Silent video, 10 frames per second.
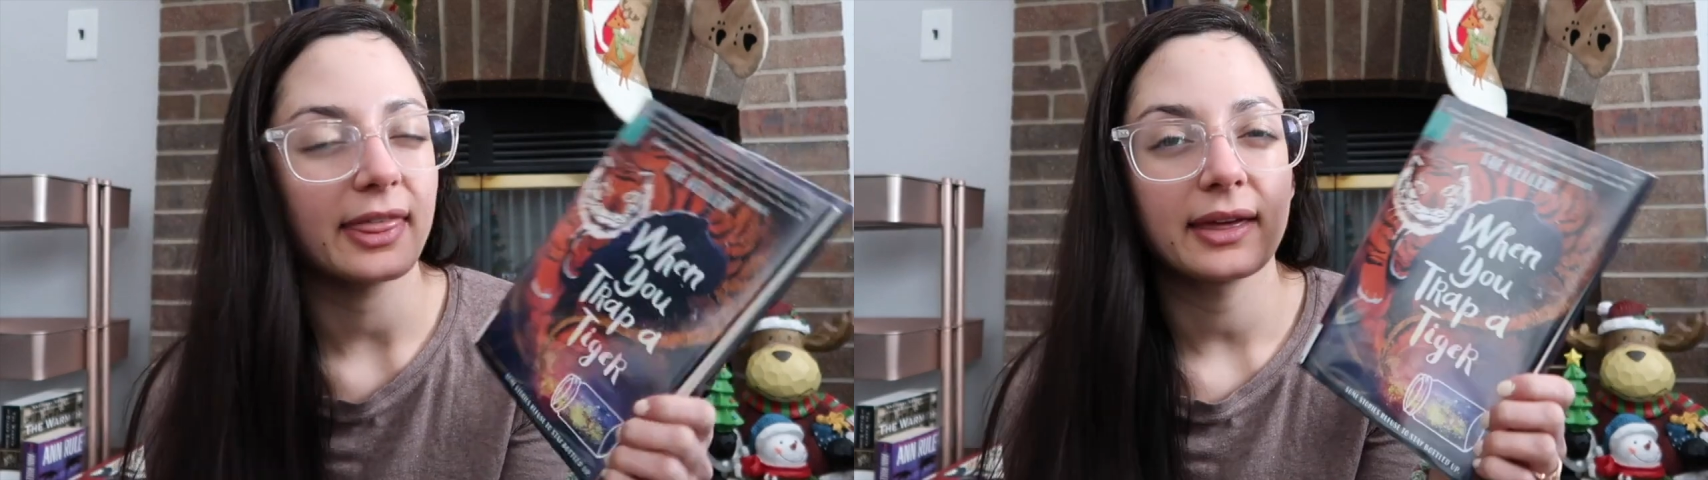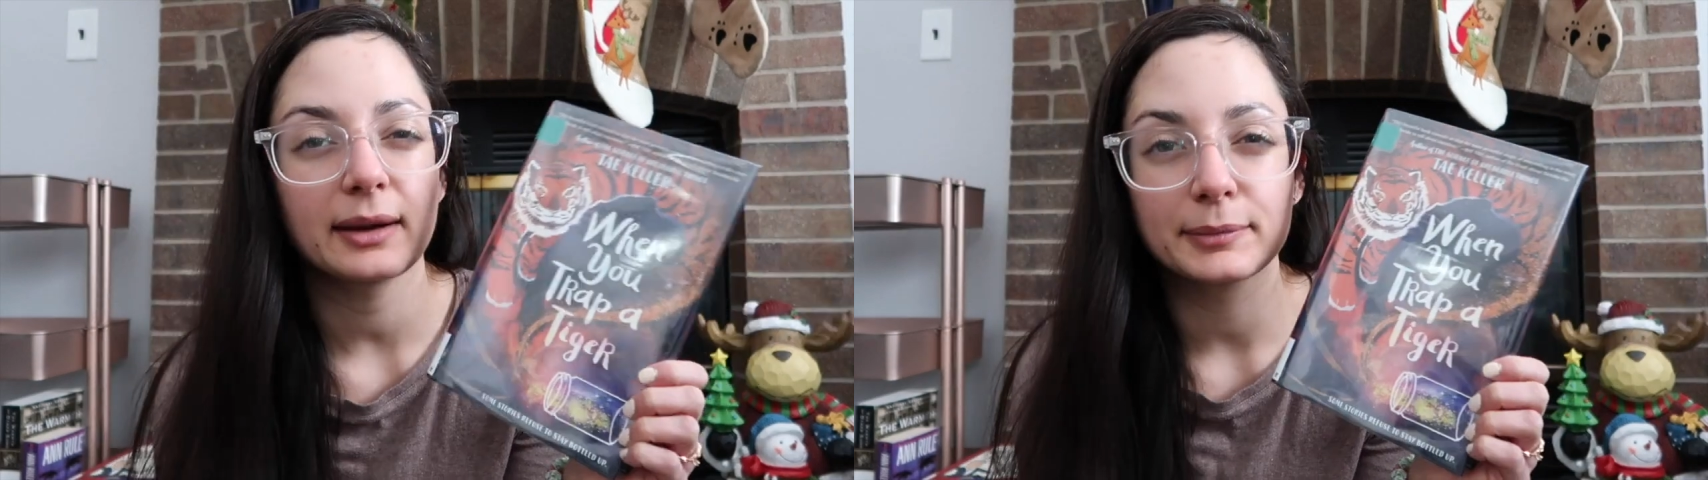I
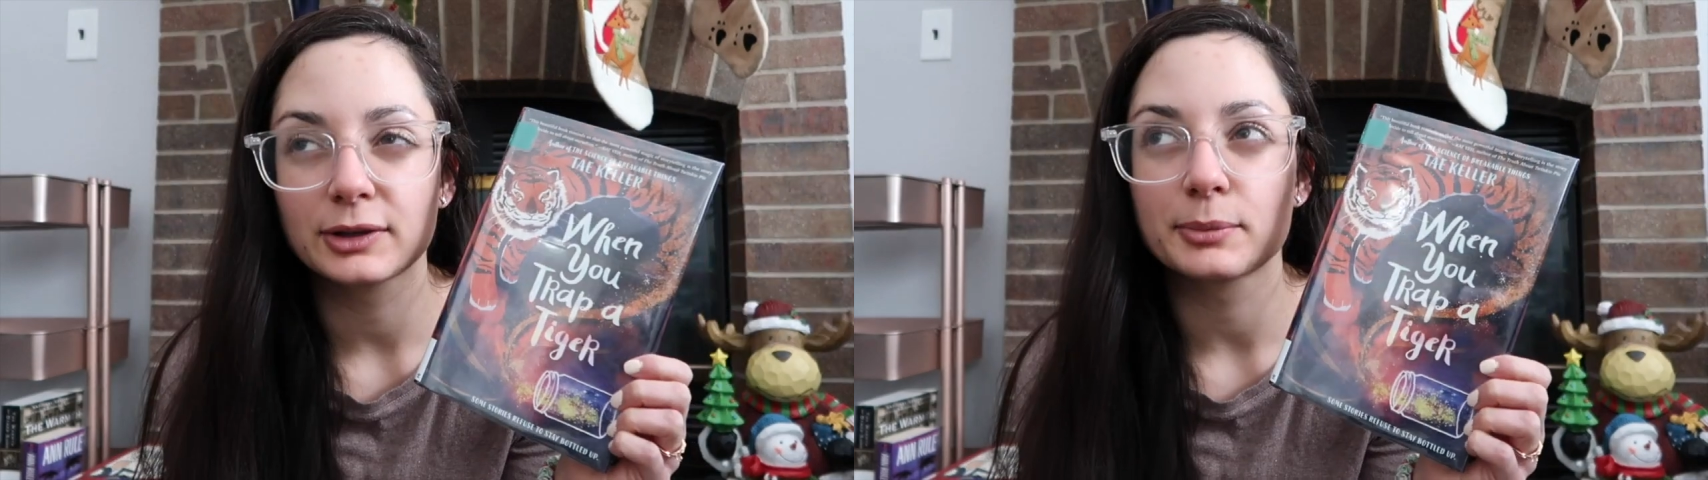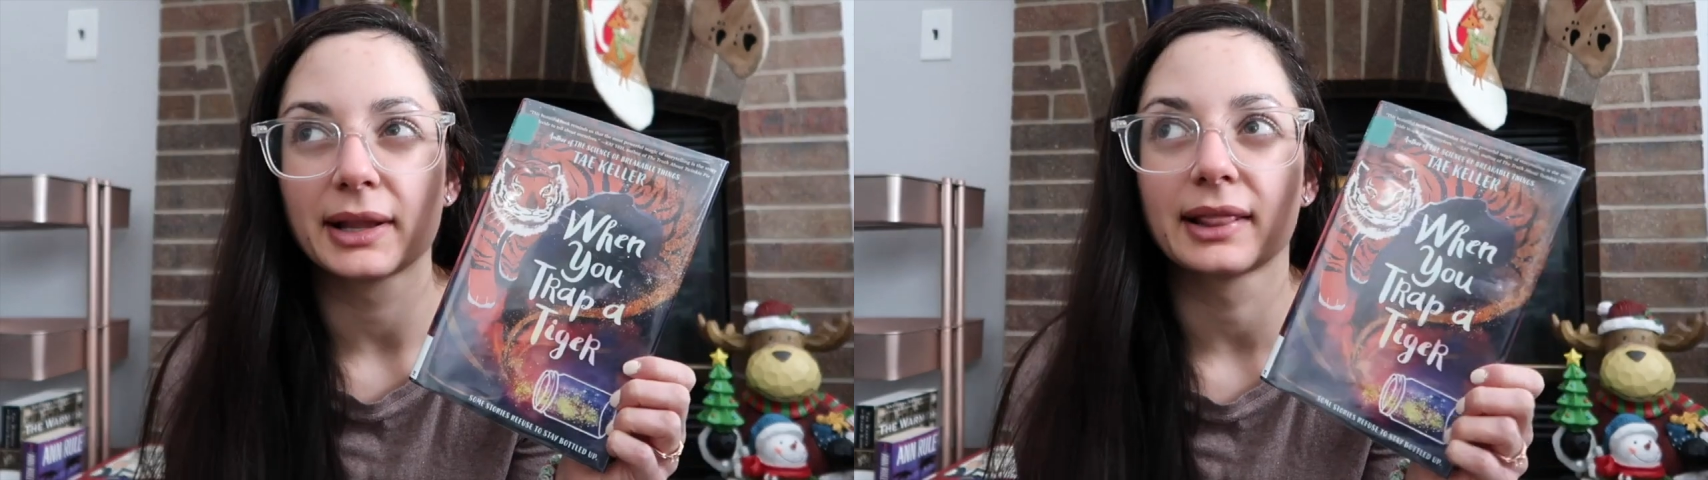think I'm a
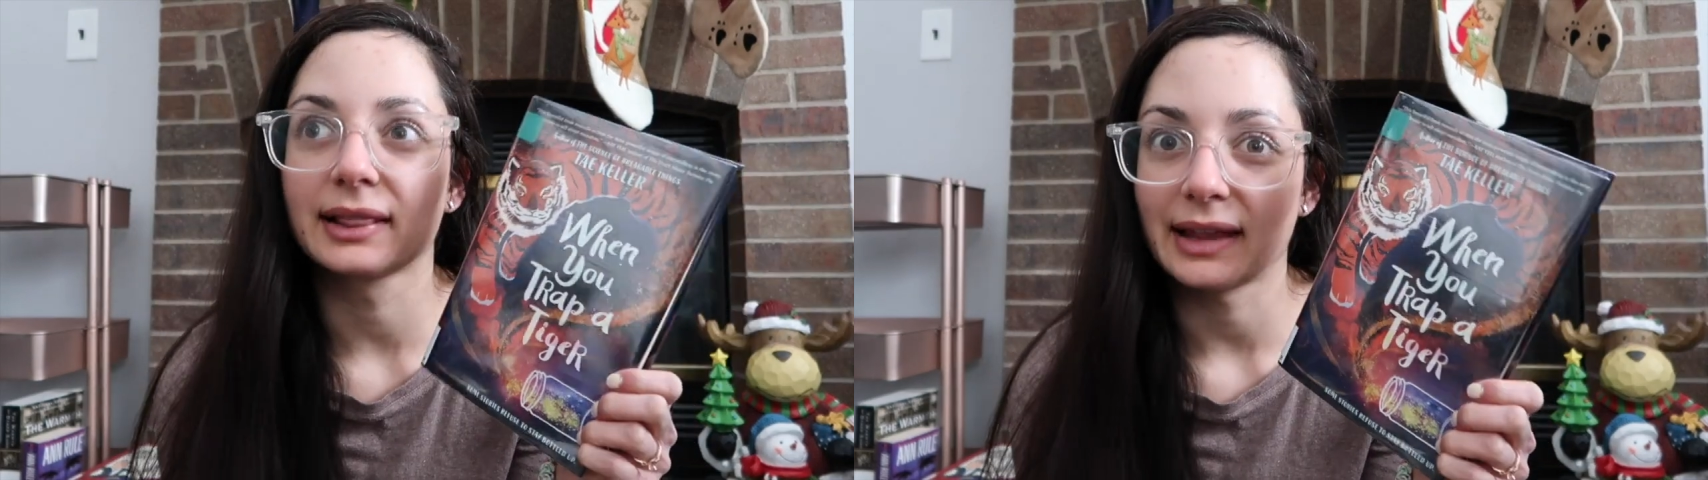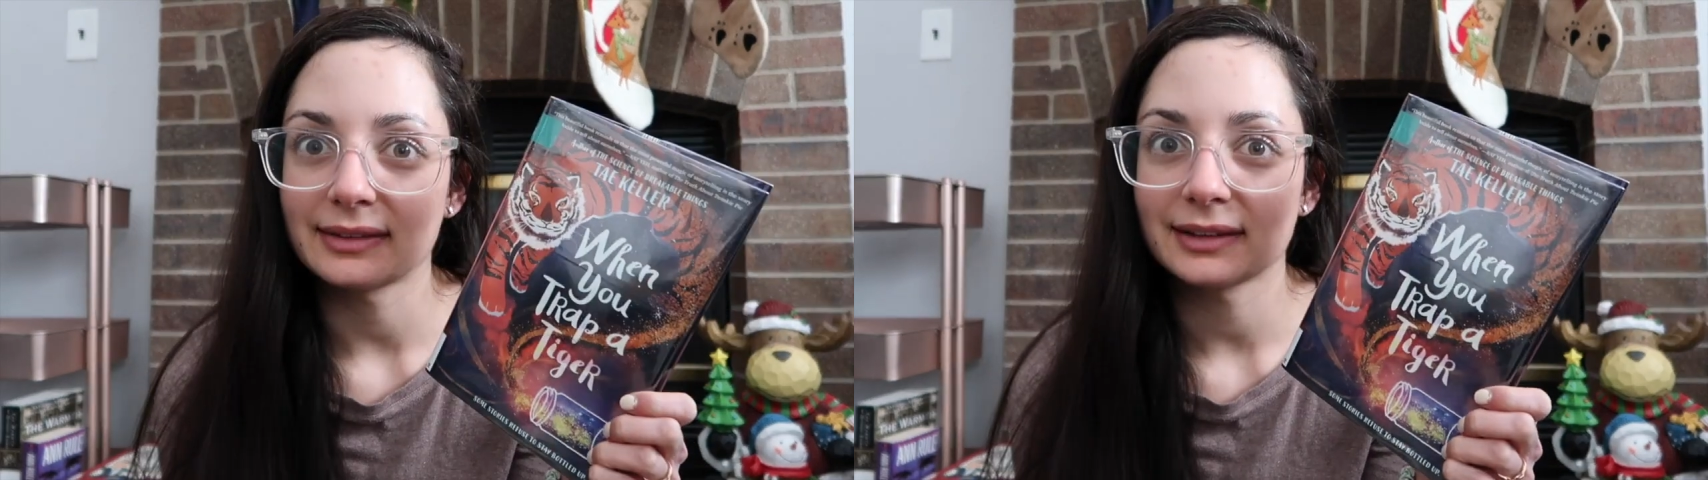little bit
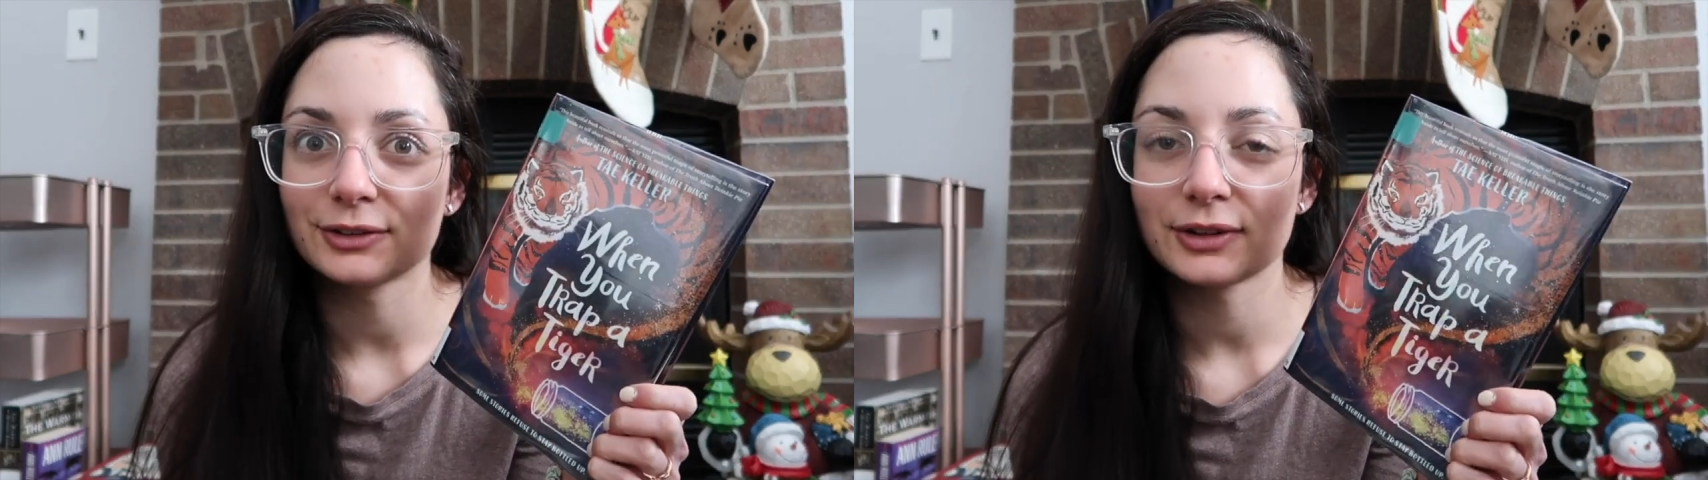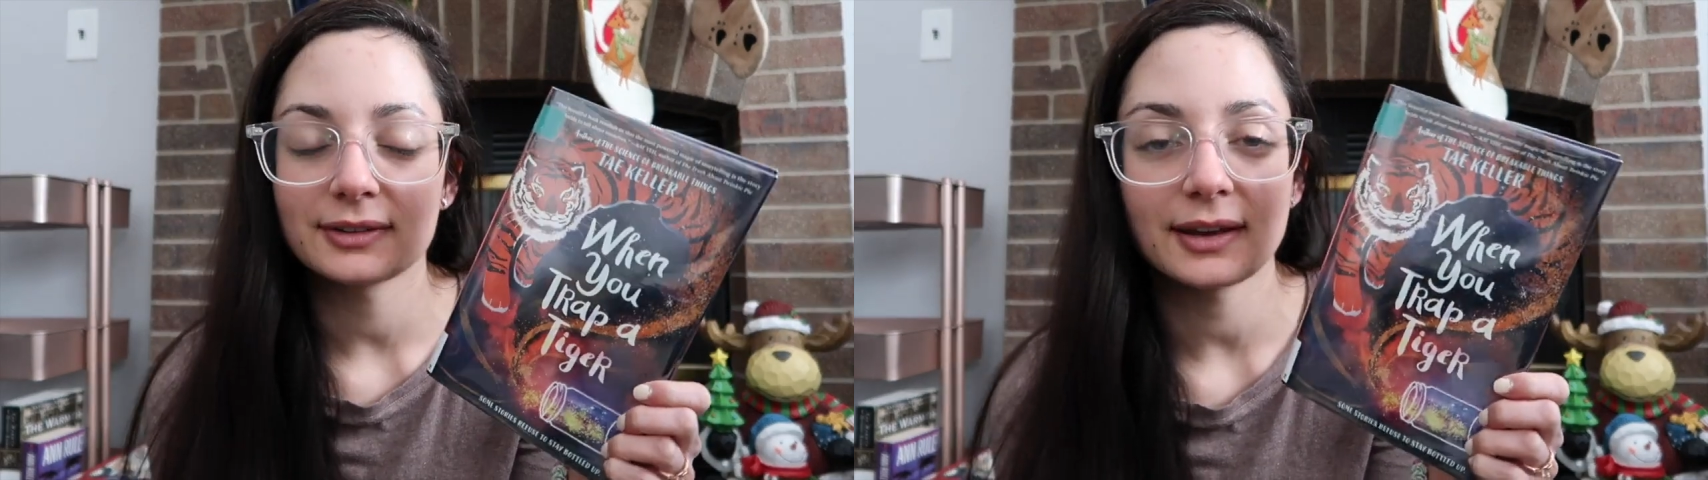less
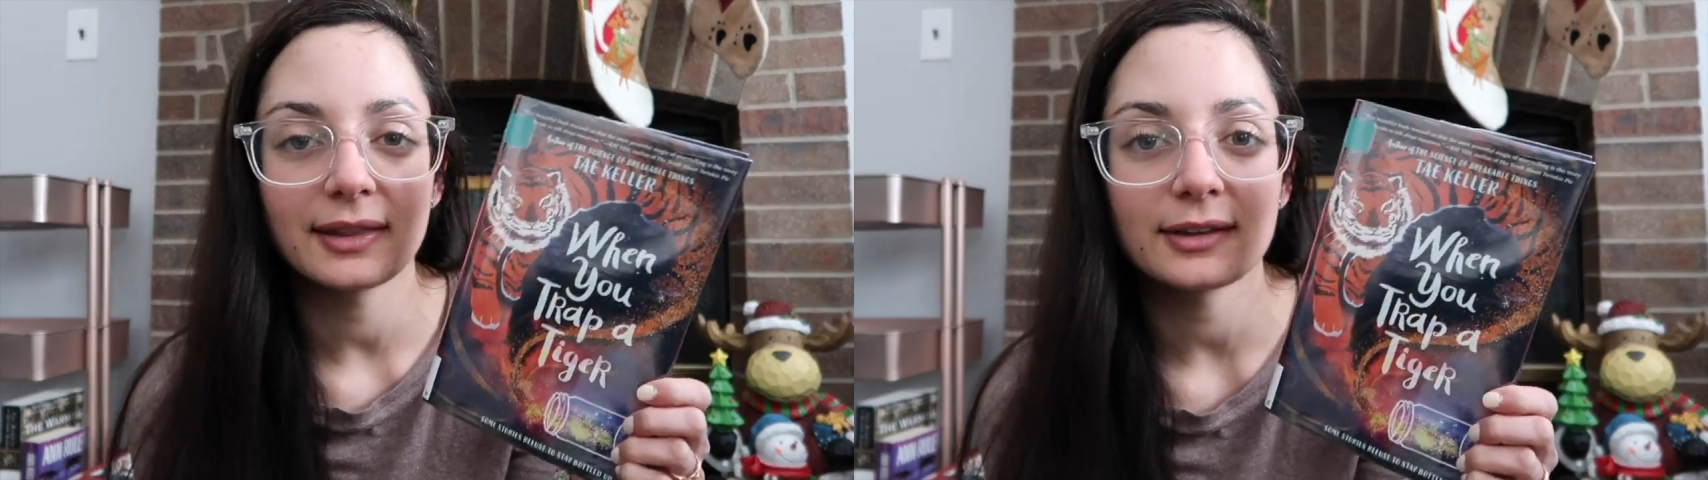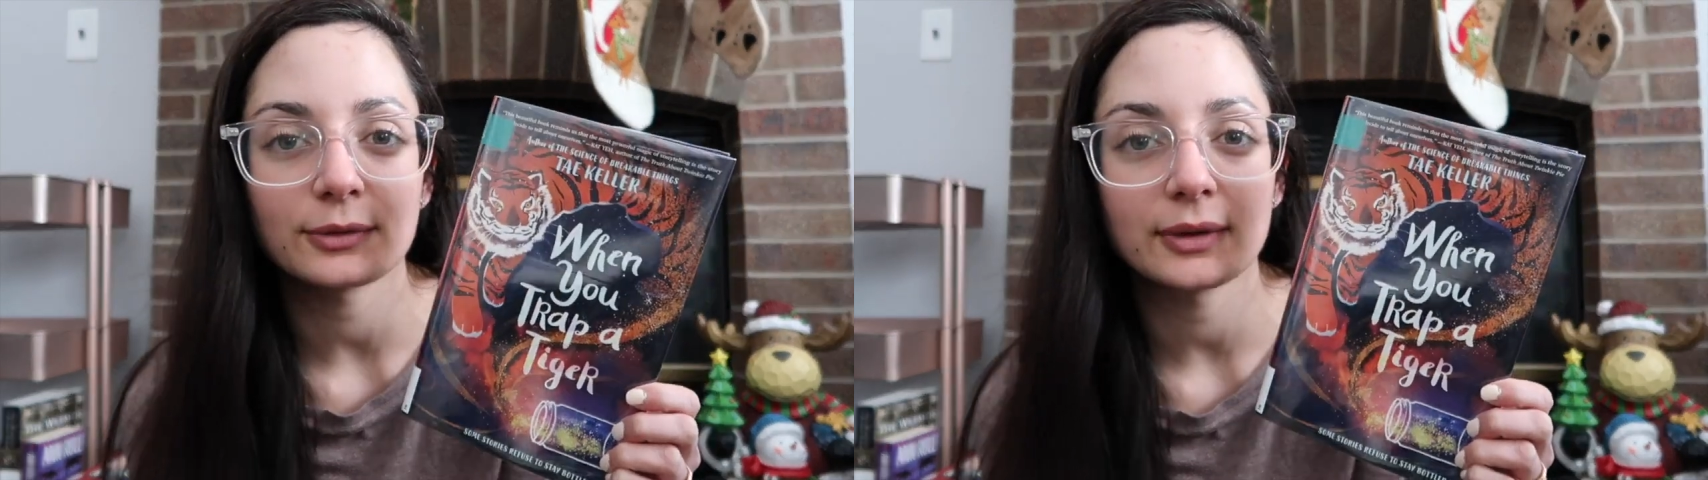interested
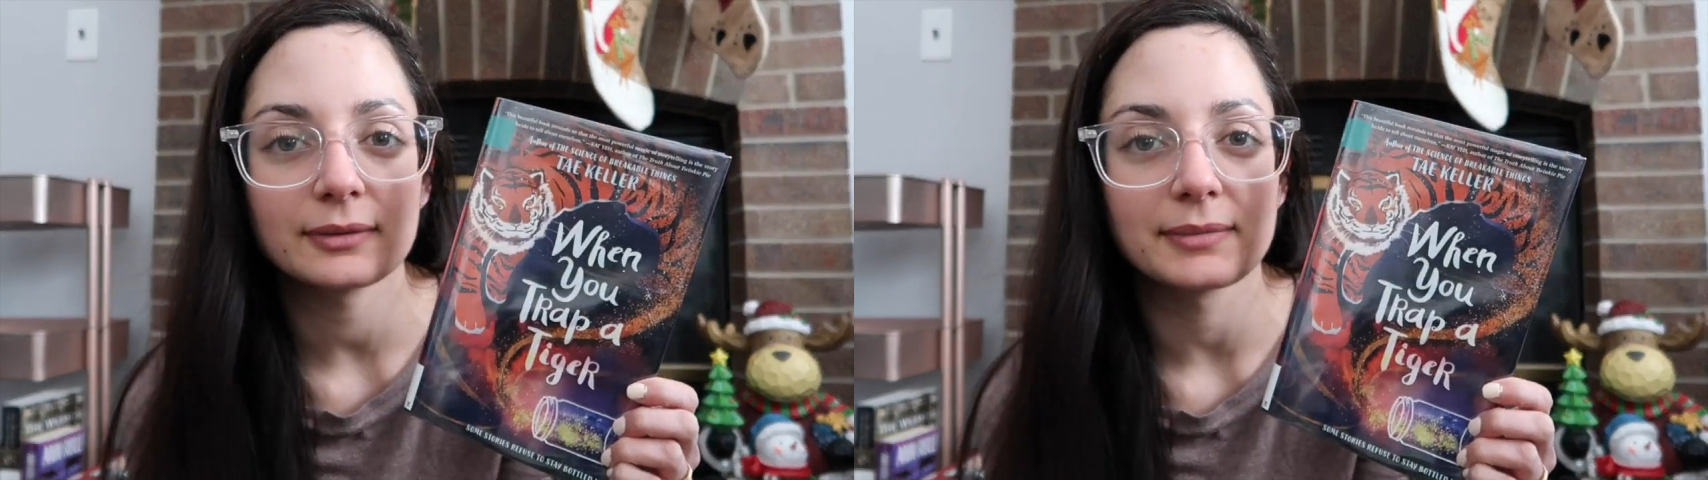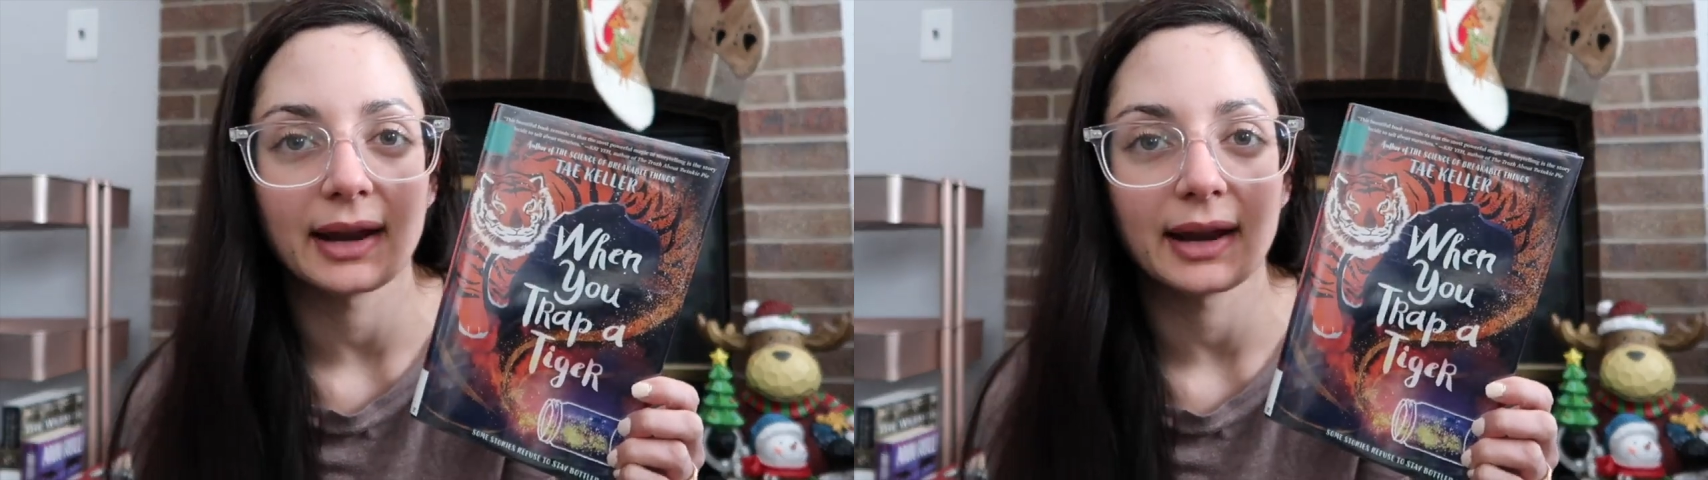in this one,